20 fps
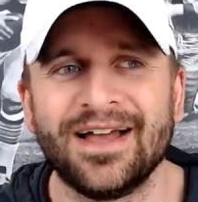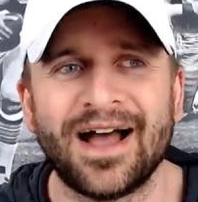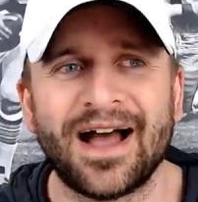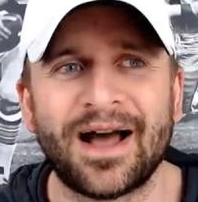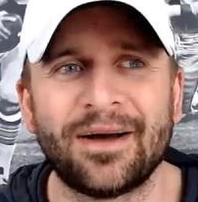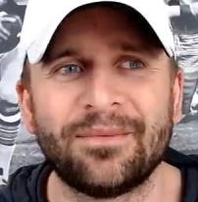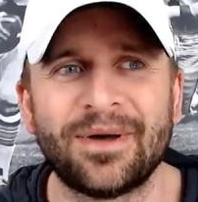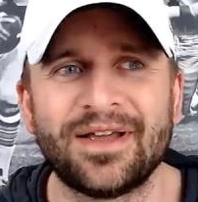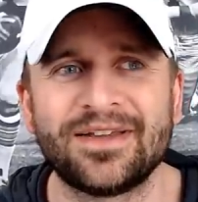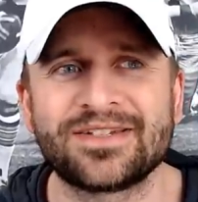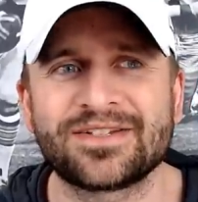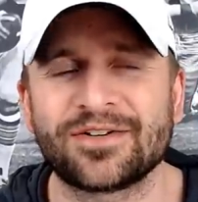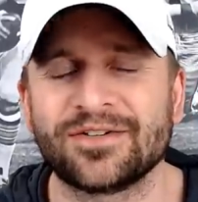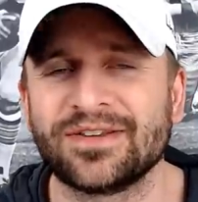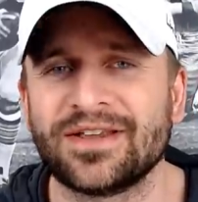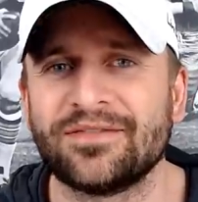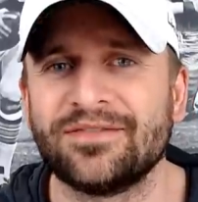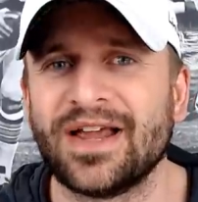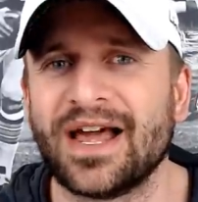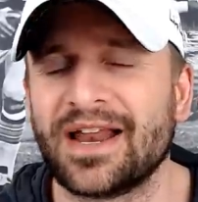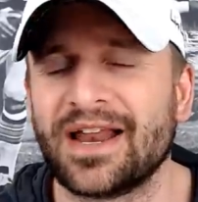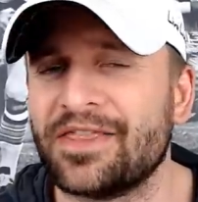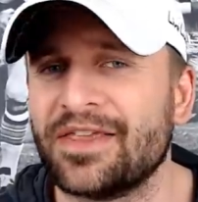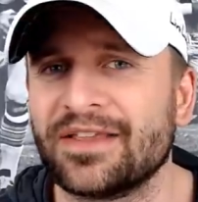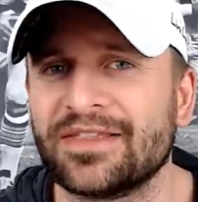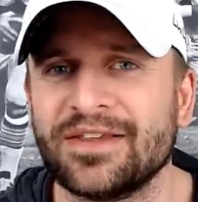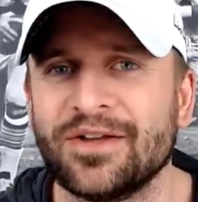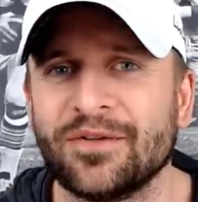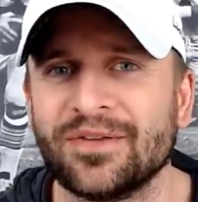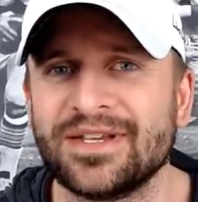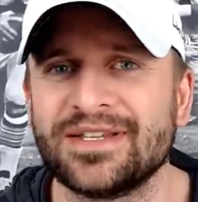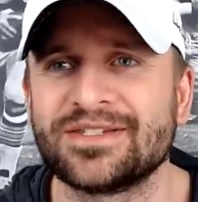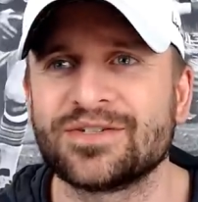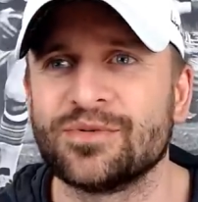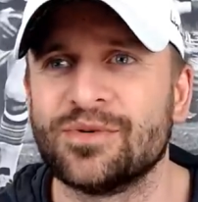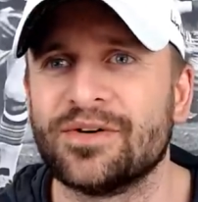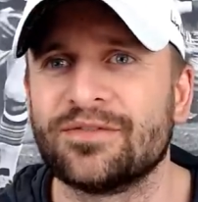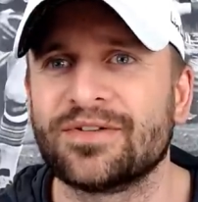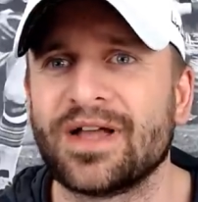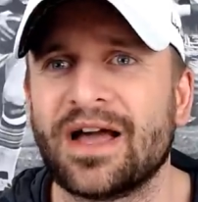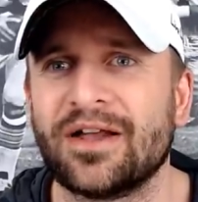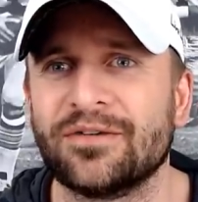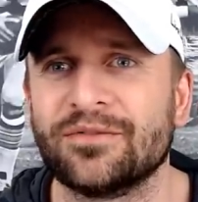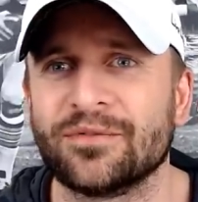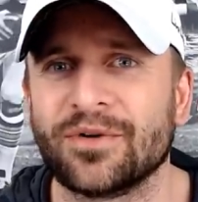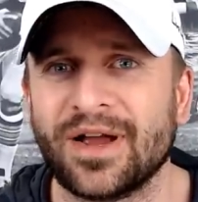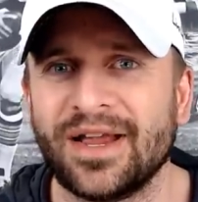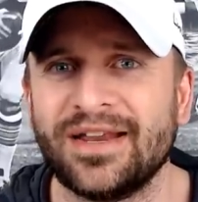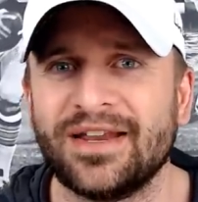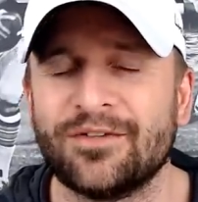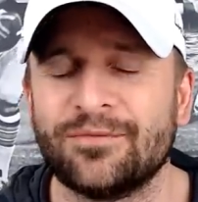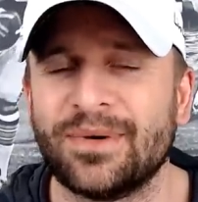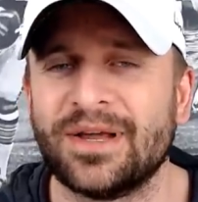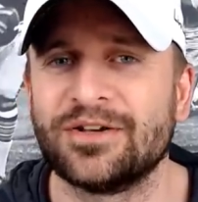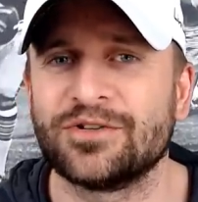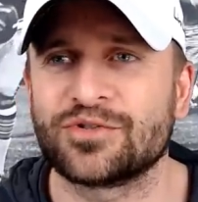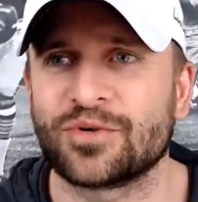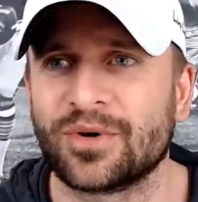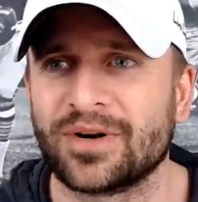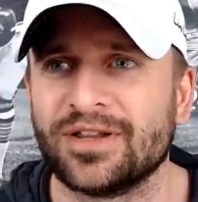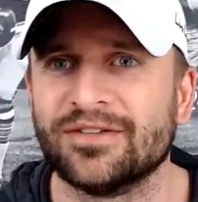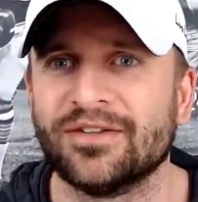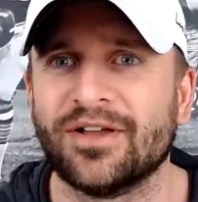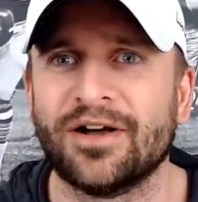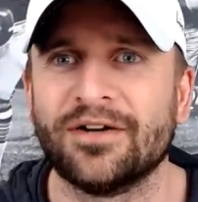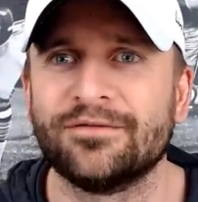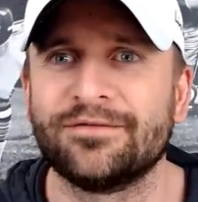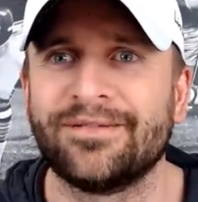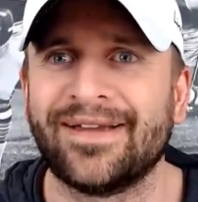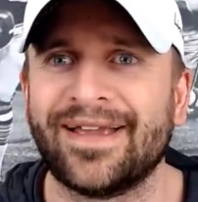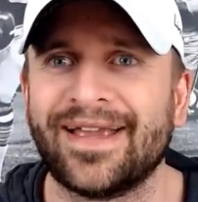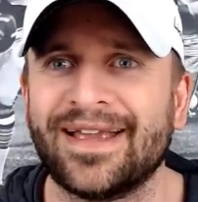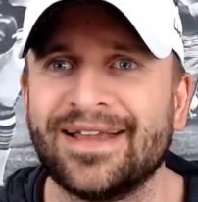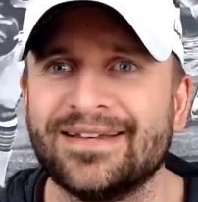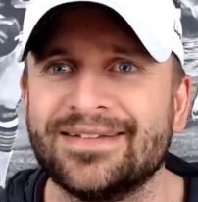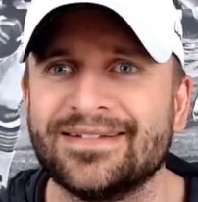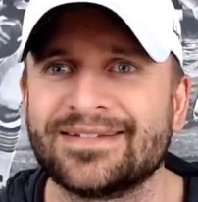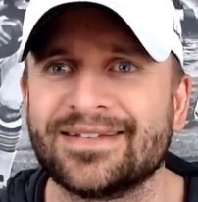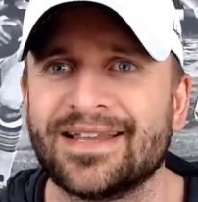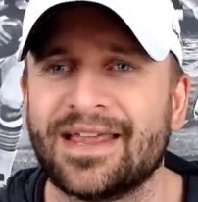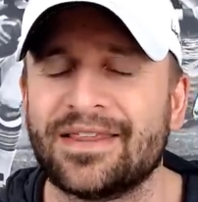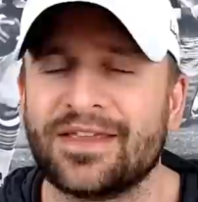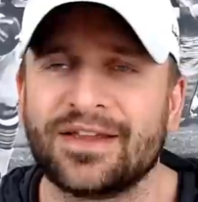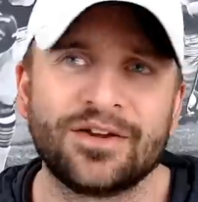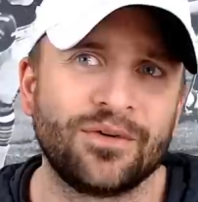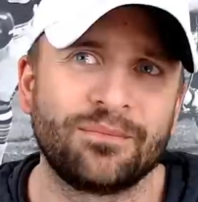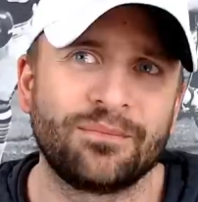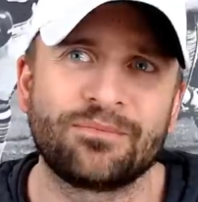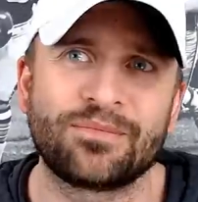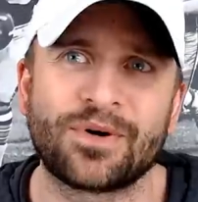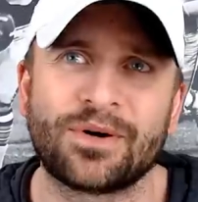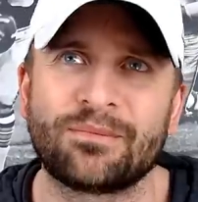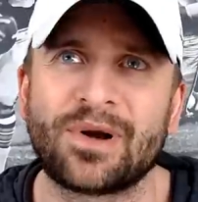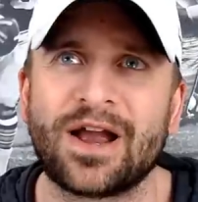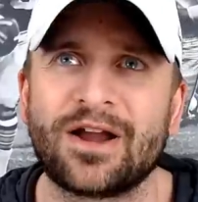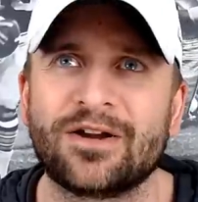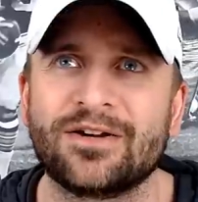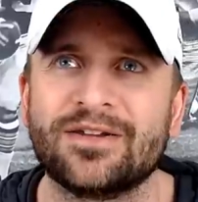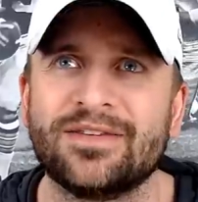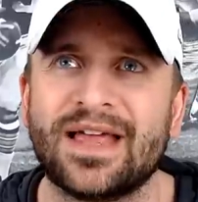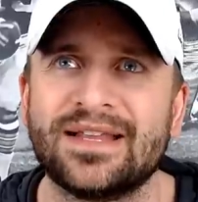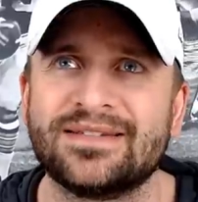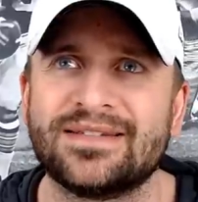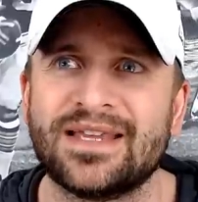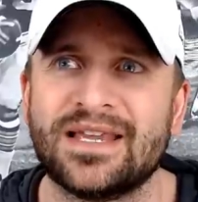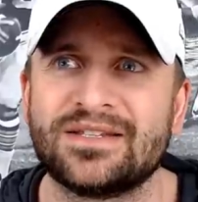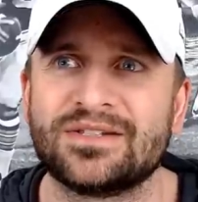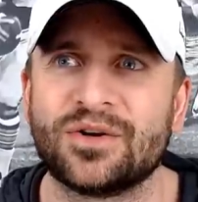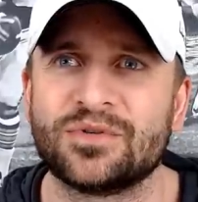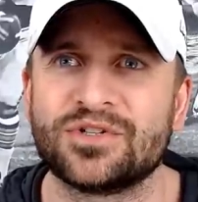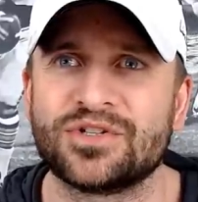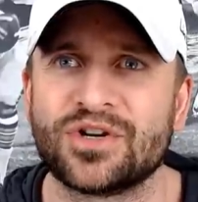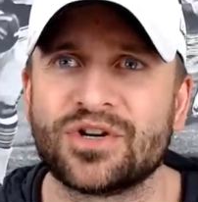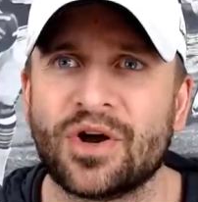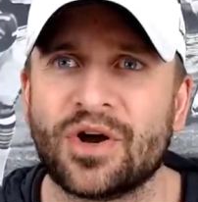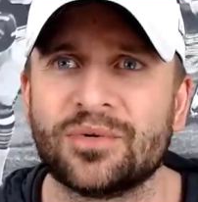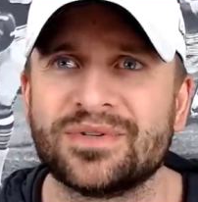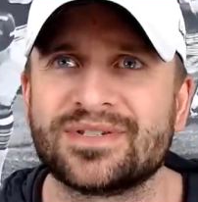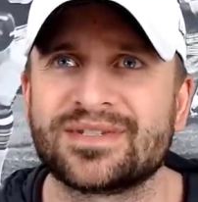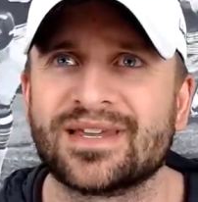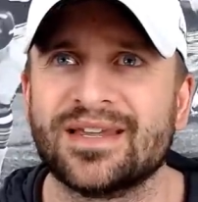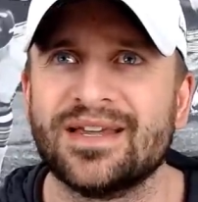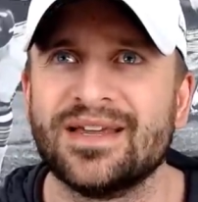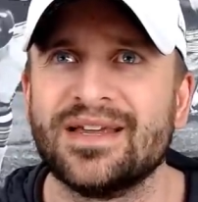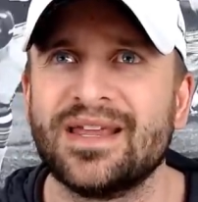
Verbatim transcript: I certainly have not. I think the only 2 I've gotten right have been Jordan Love, and I think prior to that, Dayton Jones.